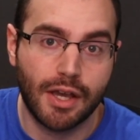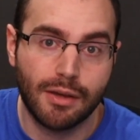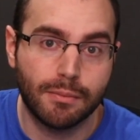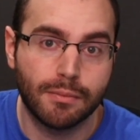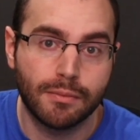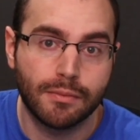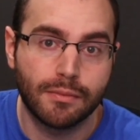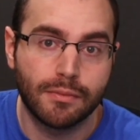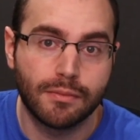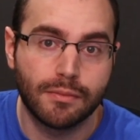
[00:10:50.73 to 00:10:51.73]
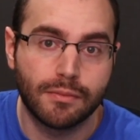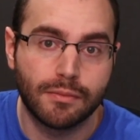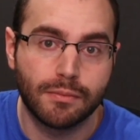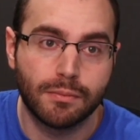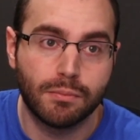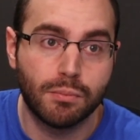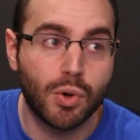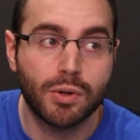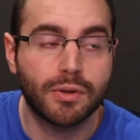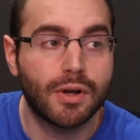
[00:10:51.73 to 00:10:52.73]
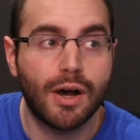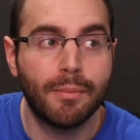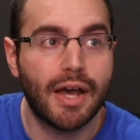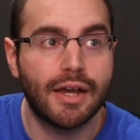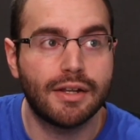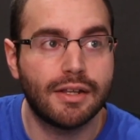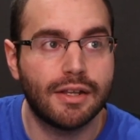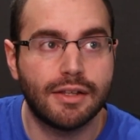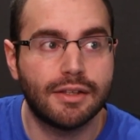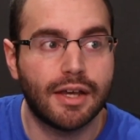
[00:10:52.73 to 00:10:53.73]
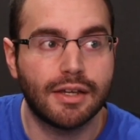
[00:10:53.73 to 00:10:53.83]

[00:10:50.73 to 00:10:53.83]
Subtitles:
game. Mortal Kombat, it